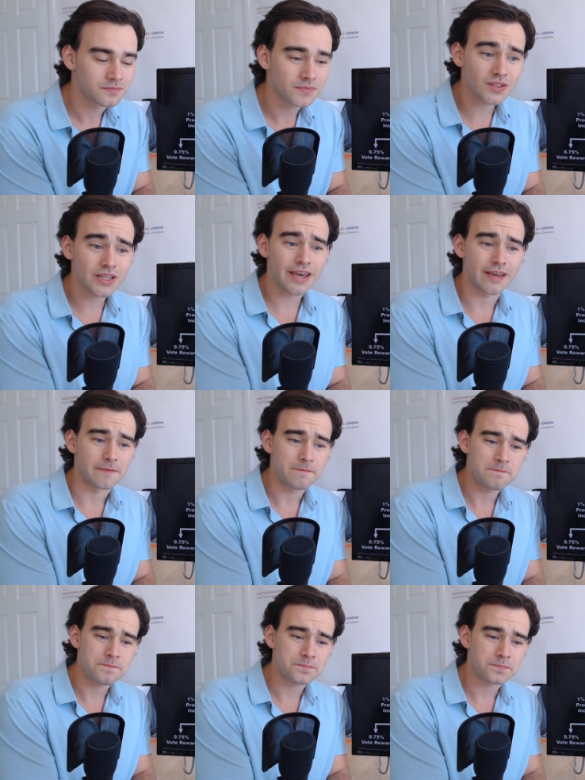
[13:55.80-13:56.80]
Okay,
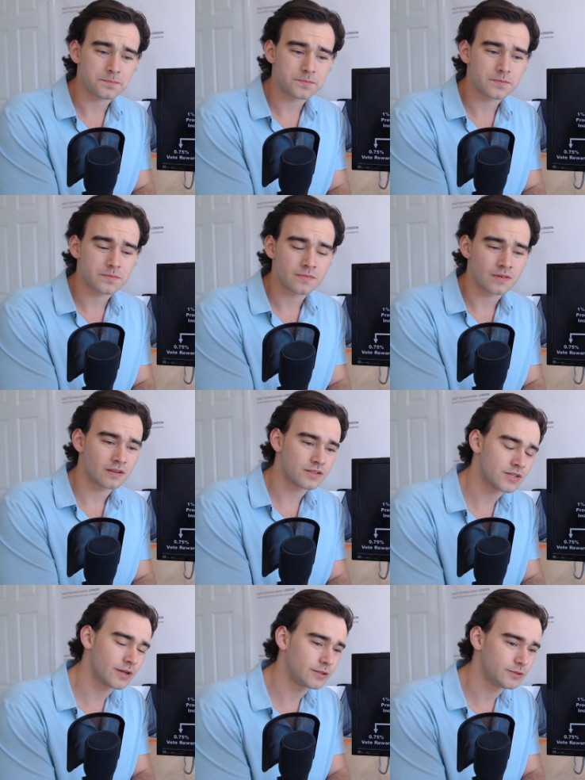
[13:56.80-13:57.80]

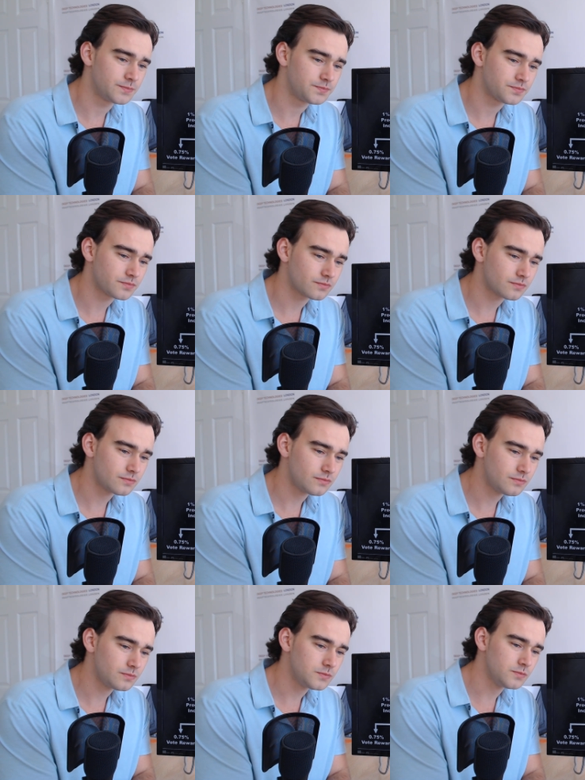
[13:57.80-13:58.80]
so
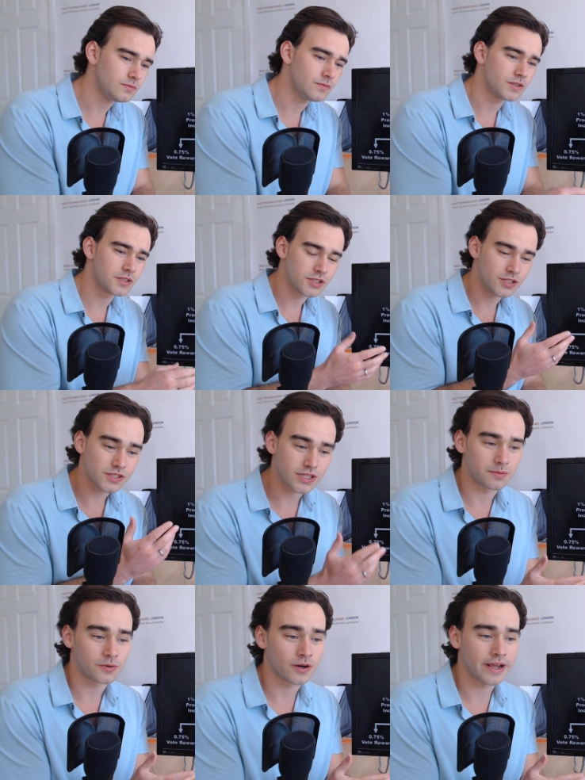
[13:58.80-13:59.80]
to
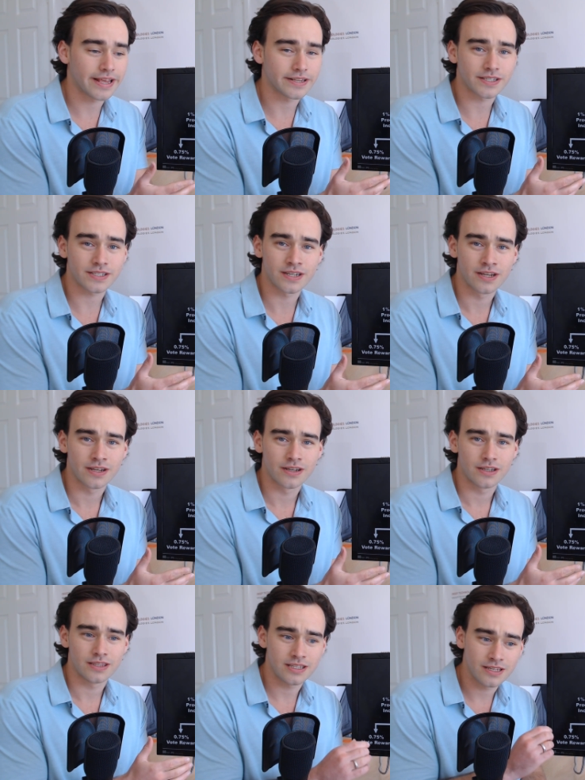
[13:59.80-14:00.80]
summarize
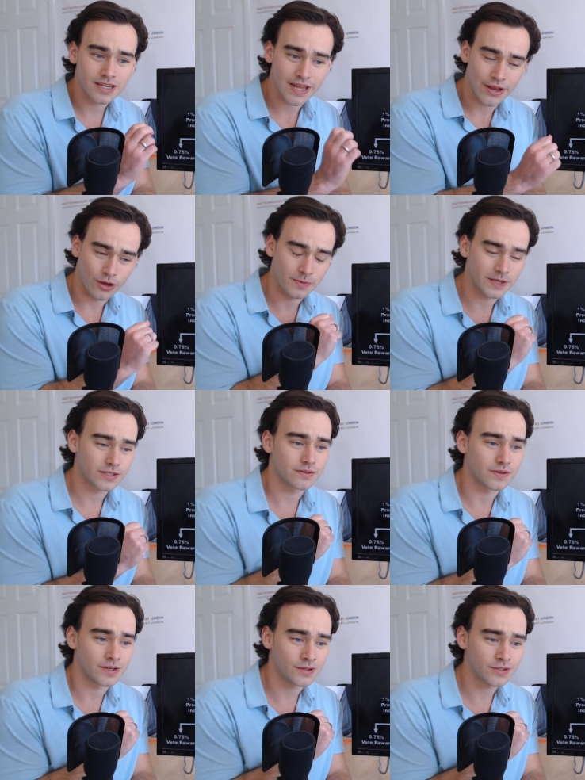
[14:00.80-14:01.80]
the economics
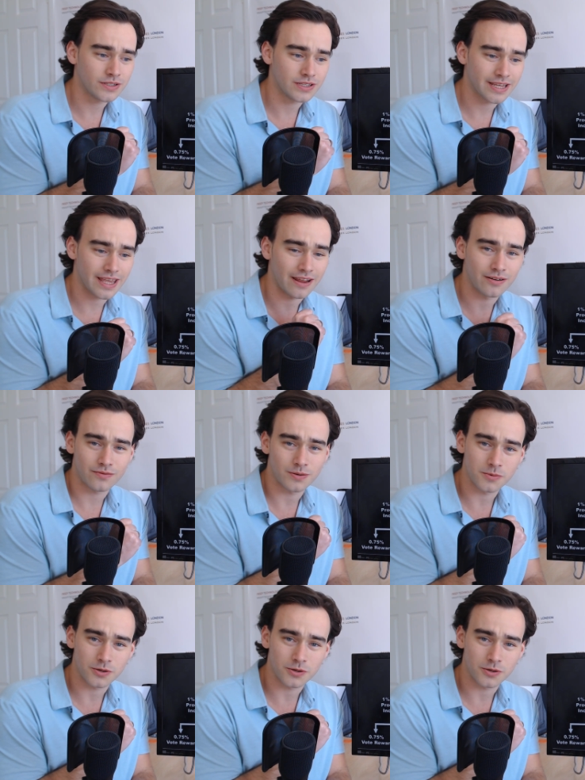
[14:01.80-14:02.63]
of EOS, again from